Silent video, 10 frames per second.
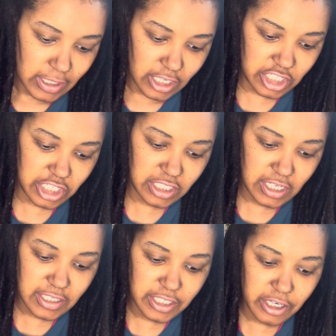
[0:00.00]
Because she
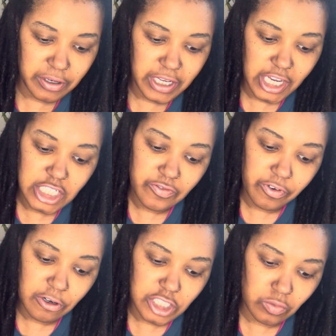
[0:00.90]
says here, each
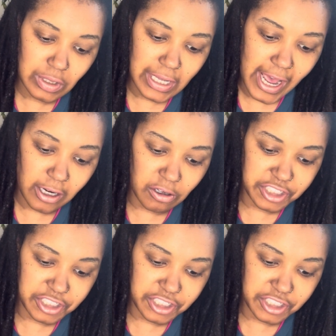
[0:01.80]
version relied on